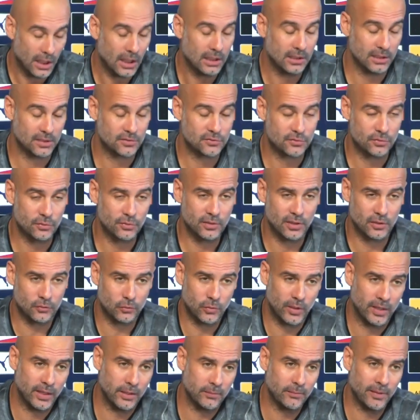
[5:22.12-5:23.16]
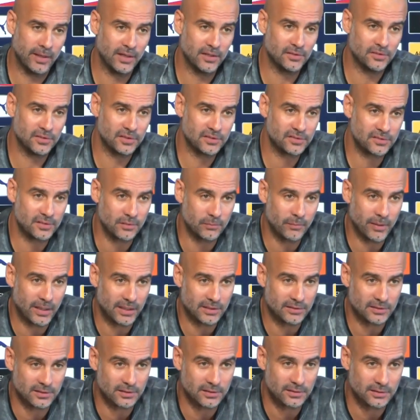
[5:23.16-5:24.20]
Yeah, that's true. That's why I'm manager, still
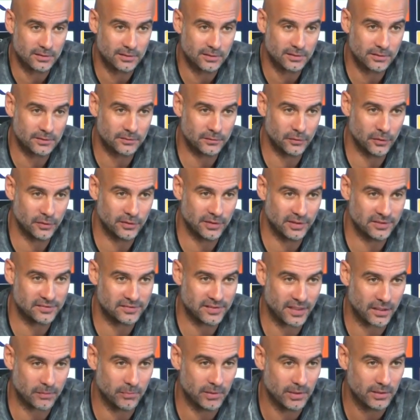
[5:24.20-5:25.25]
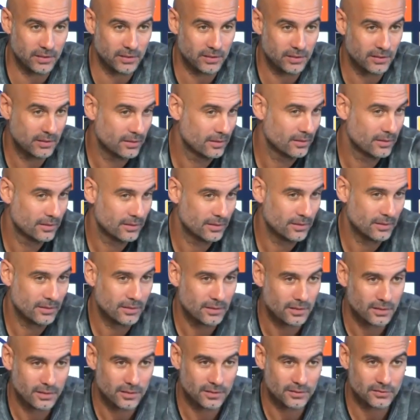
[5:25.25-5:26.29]
manager. If not, they sack me.
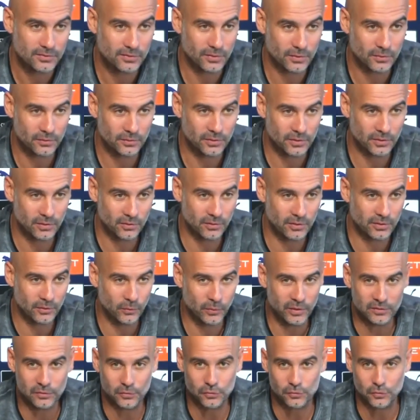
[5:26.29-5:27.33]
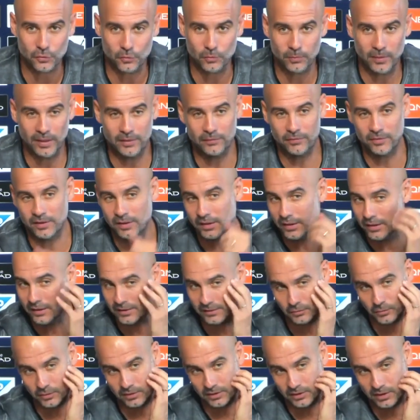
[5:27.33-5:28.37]
So the only way to survive here
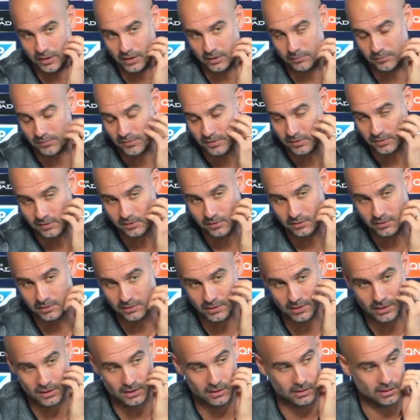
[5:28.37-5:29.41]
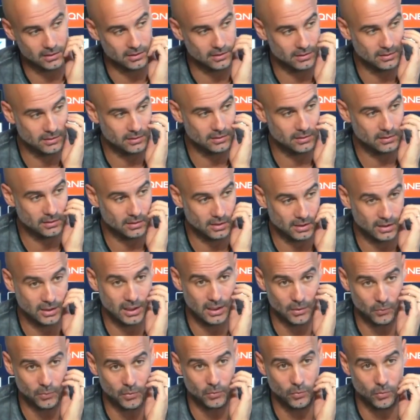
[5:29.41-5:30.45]
is win games. And
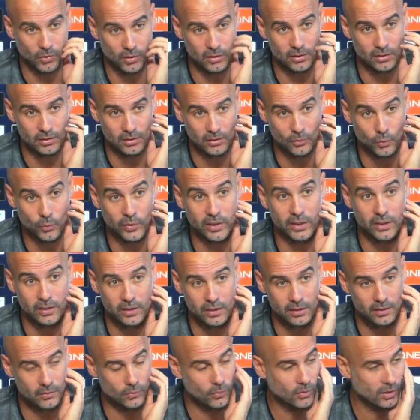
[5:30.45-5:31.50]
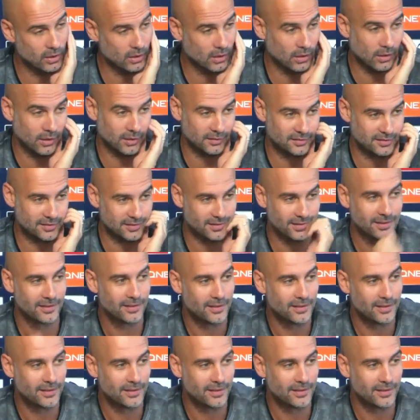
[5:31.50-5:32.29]
yeah, we won. We won a lot.